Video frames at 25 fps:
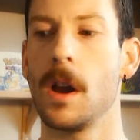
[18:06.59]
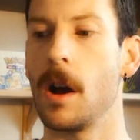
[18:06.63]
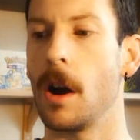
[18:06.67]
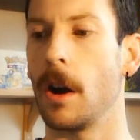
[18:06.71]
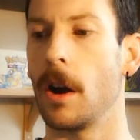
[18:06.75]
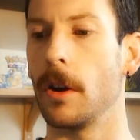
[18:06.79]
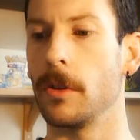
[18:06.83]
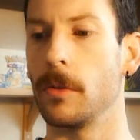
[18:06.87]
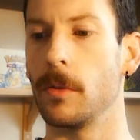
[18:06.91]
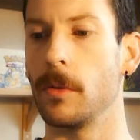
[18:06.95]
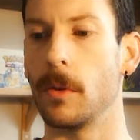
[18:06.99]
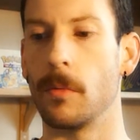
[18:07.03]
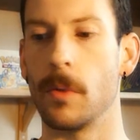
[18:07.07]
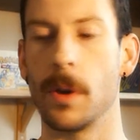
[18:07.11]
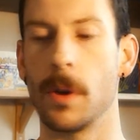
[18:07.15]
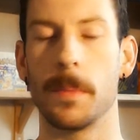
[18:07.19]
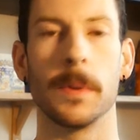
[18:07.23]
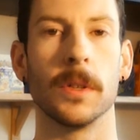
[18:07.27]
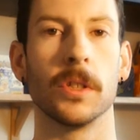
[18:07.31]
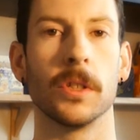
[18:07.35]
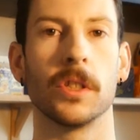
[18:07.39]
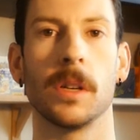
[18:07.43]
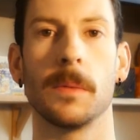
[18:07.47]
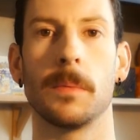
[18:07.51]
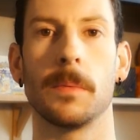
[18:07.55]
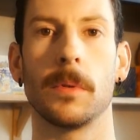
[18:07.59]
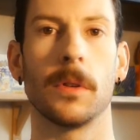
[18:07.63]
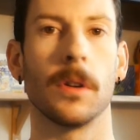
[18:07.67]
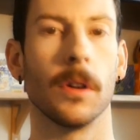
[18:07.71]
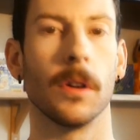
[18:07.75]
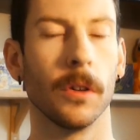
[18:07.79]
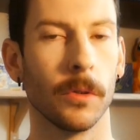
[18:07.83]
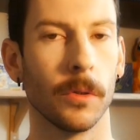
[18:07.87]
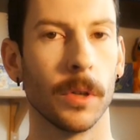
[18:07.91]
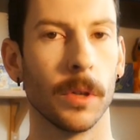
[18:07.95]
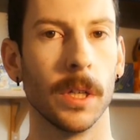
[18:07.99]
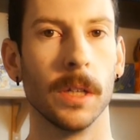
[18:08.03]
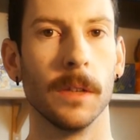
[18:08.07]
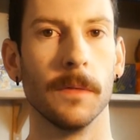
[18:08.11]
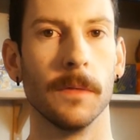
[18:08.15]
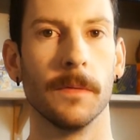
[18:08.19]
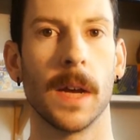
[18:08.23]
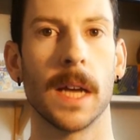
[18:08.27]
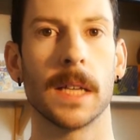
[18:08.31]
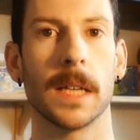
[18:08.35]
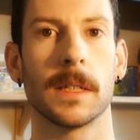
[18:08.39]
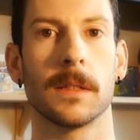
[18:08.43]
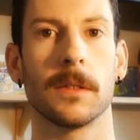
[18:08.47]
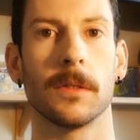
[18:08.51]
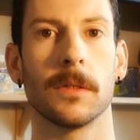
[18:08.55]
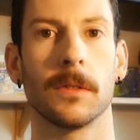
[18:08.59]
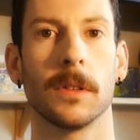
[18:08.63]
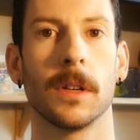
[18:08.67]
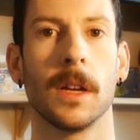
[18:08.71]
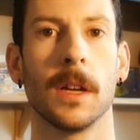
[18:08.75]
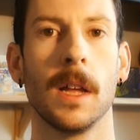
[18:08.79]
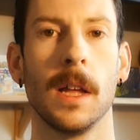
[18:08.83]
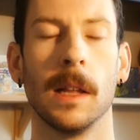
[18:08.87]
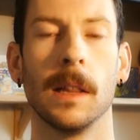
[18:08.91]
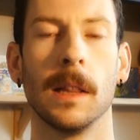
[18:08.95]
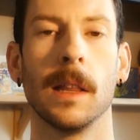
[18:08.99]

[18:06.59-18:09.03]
Are you a rip and shipper? Are you an investor?